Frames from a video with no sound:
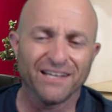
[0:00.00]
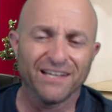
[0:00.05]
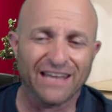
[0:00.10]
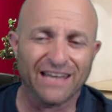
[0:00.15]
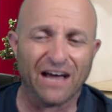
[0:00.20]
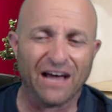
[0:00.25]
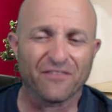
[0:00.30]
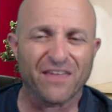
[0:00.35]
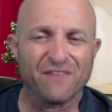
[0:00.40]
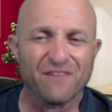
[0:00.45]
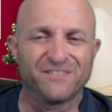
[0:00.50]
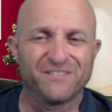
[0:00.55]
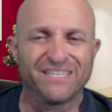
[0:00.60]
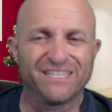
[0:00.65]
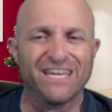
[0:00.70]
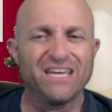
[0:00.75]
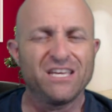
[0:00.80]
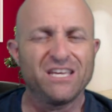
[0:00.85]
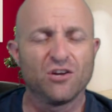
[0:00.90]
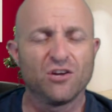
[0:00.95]
Now they've
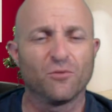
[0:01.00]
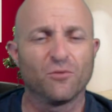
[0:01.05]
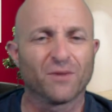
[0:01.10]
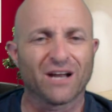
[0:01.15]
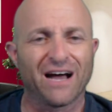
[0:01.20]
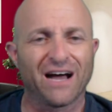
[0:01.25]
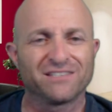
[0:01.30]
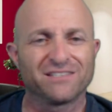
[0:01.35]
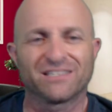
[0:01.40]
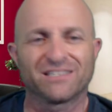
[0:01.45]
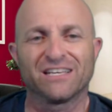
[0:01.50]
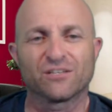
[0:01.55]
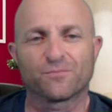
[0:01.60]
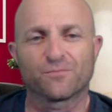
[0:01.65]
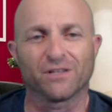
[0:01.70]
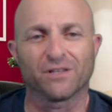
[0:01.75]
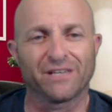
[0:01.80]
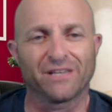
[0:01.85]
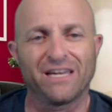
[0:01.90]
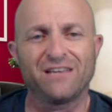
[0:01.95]
dehumanized these
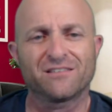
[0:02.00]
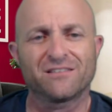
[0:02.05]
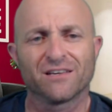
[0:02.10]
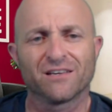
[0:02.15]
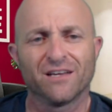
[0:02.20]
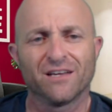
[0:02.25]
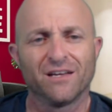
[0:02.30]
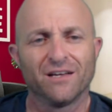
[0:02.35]
police.